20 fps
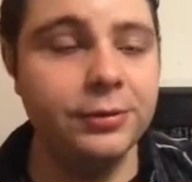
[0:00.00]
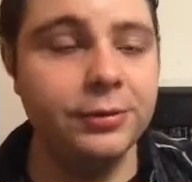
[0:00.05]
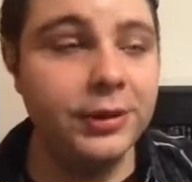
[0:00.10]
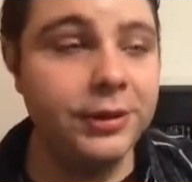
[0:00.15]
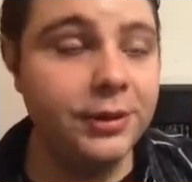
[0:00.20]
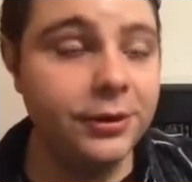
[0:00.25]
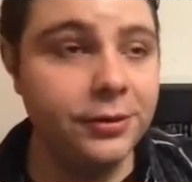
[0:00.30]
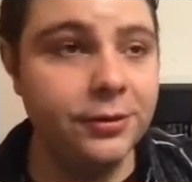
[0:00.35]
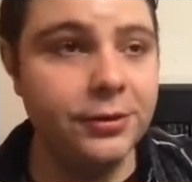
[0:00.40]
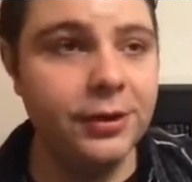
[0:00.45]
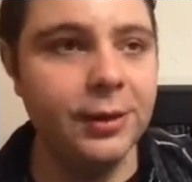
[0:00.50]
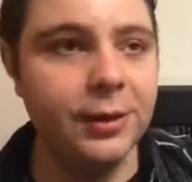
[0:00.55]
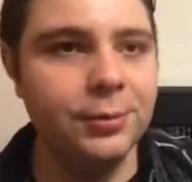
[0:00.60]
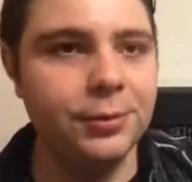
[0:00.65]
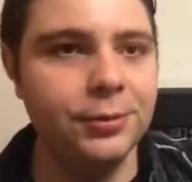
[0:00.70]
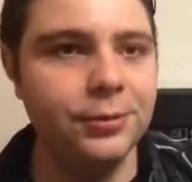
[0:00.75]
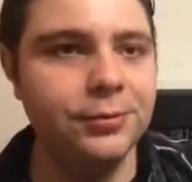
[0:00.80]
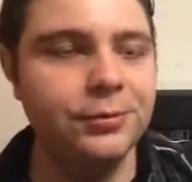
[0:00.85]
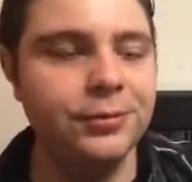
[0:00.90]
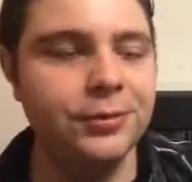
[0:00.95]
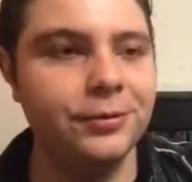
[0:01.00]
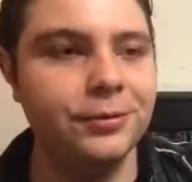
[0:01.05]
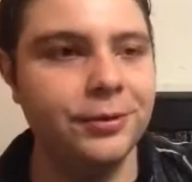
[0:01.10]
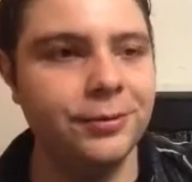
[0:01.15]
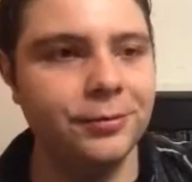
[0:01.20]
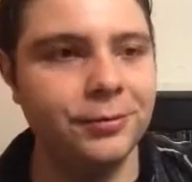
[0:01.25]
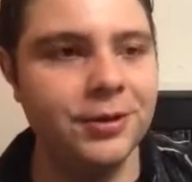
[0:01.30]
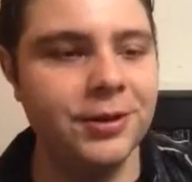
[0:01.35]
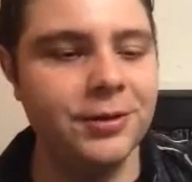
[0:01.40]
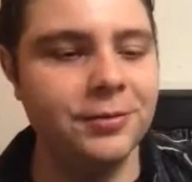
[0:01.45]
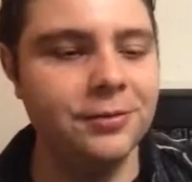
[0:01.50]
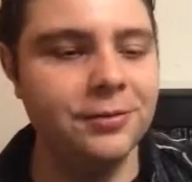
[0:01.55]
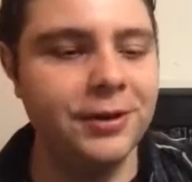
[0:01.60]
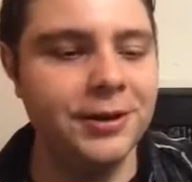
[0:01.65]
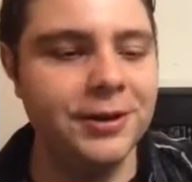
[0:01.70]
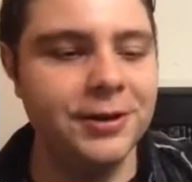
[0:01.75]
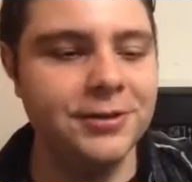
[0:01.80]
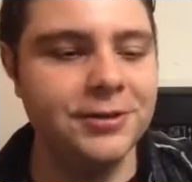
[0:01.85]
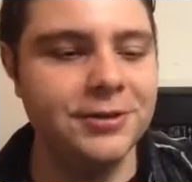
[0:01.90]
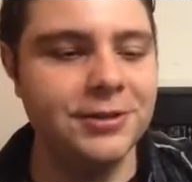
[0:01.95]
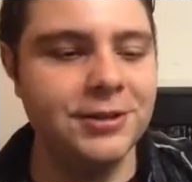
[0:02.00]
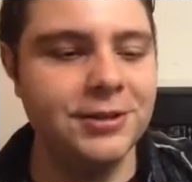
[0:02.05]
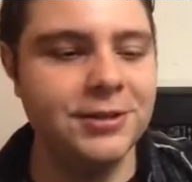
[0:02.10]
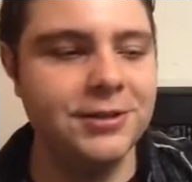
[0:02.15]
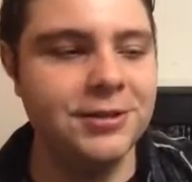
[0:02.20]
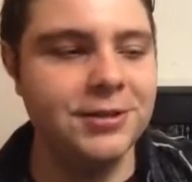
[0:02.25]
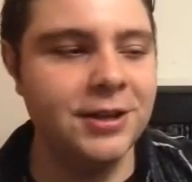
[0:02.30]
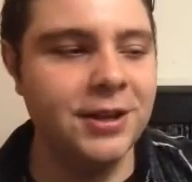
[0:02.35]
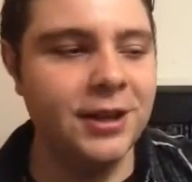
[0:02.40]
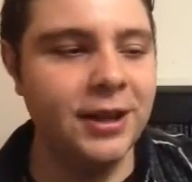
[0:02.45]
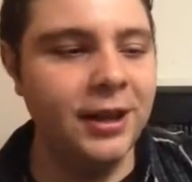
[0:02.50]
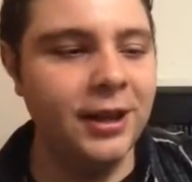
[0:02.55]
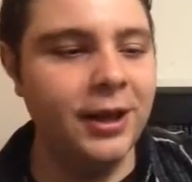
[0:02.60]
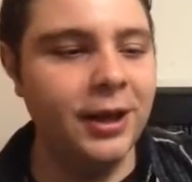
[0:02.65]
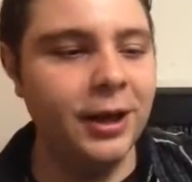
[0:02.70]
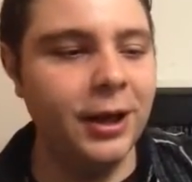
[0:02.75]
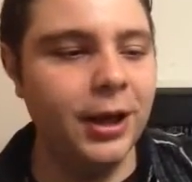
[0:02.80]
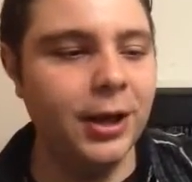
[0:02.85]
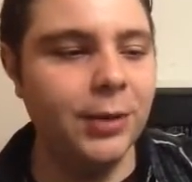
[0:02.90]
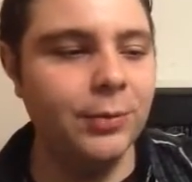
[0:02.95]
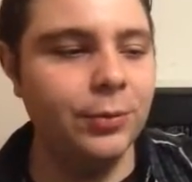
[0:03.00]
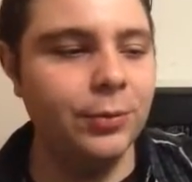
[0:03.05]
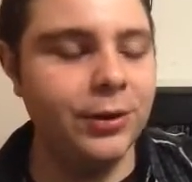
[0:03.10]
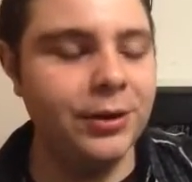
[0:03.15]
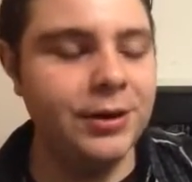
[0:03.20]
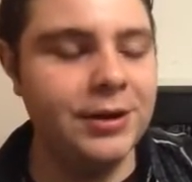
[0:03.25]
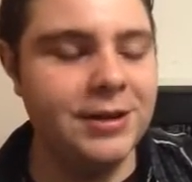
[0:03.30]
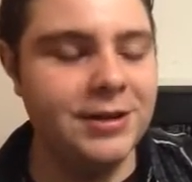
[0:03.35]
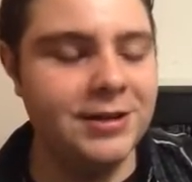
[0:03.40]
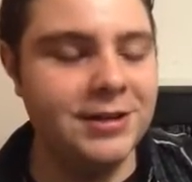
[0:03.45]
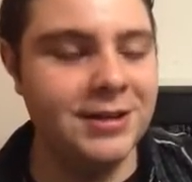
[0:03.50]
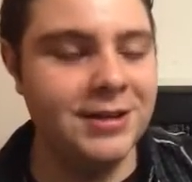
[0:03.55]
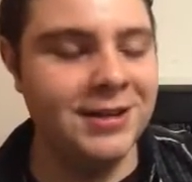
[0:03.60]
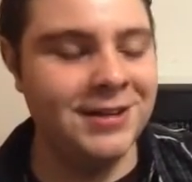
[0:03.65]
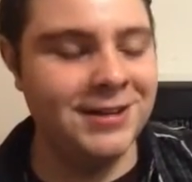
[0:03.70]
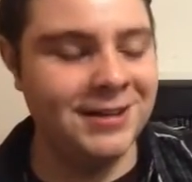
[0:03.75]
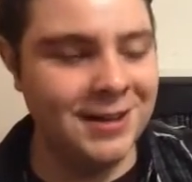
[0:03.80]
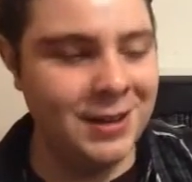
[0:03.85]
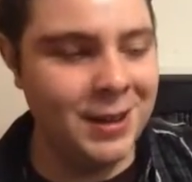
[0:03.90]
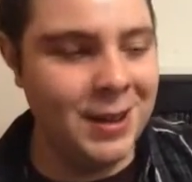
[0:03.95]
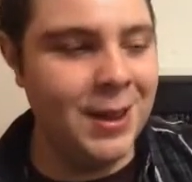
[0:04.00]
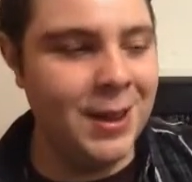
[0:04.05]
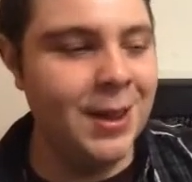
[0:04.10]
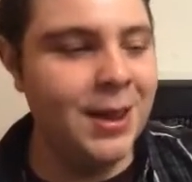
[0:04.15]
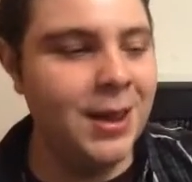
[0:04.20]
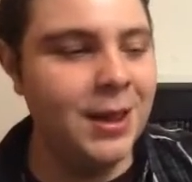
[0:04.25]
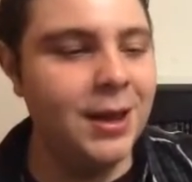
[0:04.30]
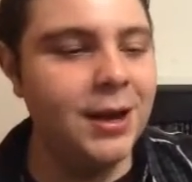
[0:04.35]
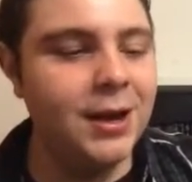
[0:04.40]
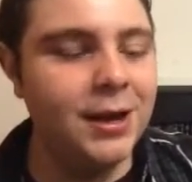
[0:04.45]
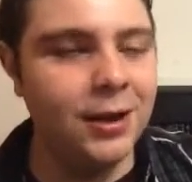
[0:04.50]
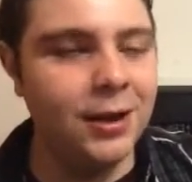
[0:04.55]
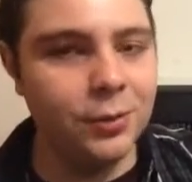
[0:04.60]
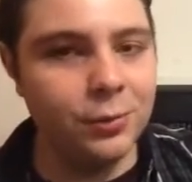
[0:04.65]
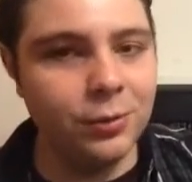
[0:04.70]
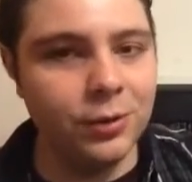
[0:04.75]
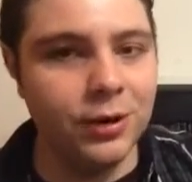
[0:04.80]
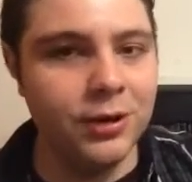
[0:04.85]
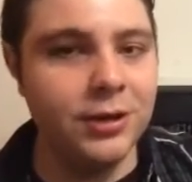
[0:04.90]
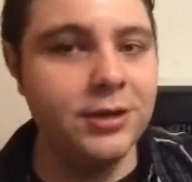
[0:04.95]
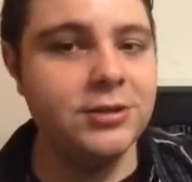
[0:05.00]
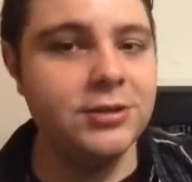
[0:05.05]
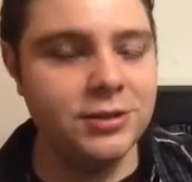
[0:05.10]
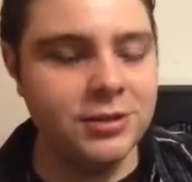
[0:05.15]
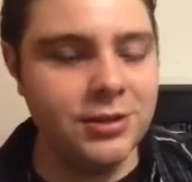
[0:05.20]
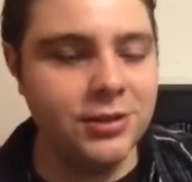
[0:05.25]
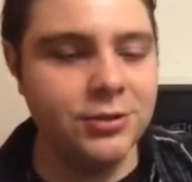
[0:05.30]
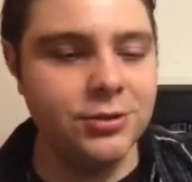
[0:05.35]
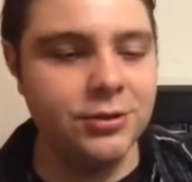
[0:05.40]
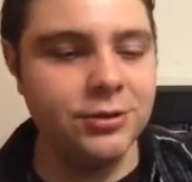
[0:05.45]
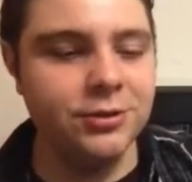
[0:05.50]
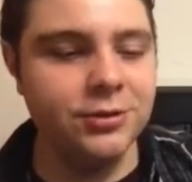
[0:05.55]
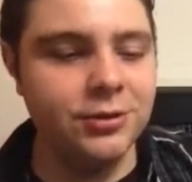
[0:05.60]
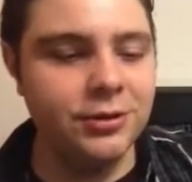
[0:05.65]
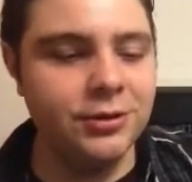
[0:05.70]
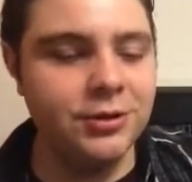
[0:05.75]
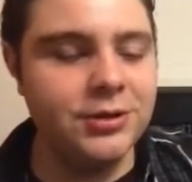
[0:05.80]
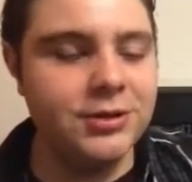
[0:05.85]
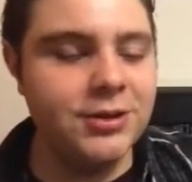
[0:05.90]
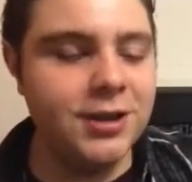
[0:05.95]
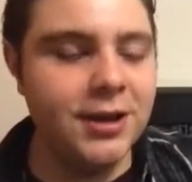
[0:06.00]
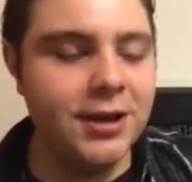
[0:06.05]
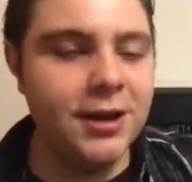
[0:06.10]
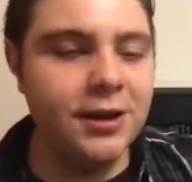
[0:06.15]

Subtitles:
Then you do get proof in one of the funnier scenes, where he's hitting on one. He's a teacher, and he's hitting